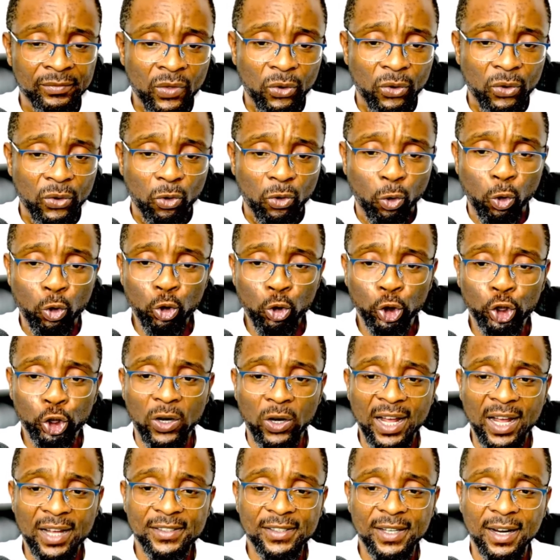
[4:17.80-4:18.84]

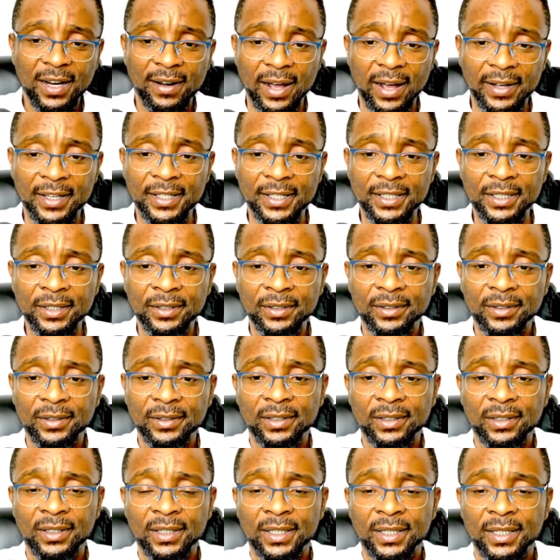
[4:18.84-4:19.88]
Olushola Saraki,
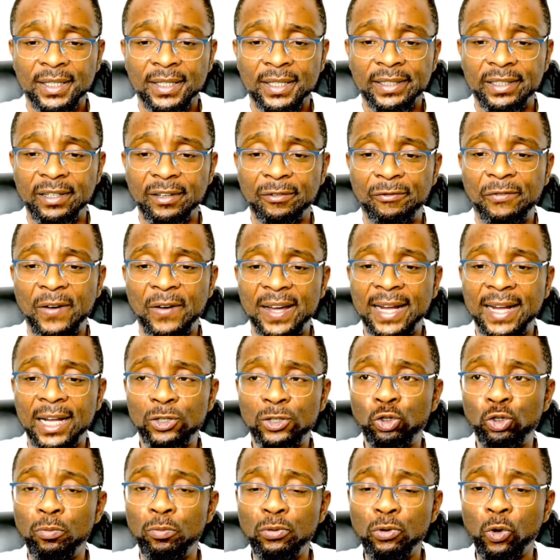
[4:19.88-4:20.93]
the father
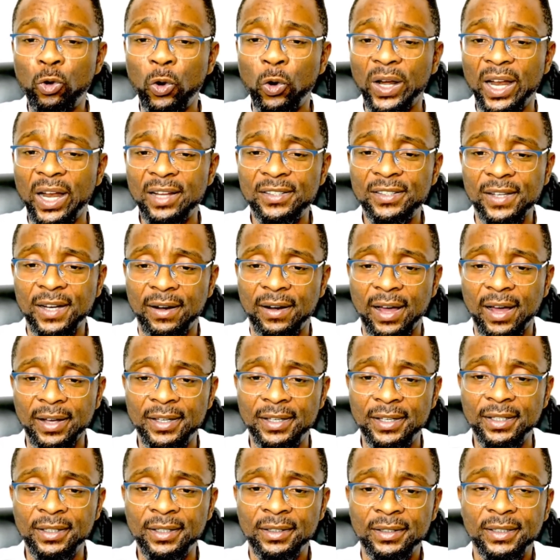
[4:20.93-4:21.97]
to Bukola
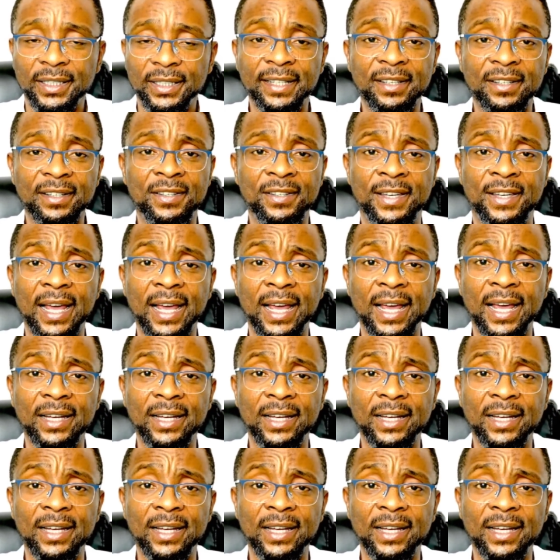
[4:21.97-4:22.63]
Saraki, is dead.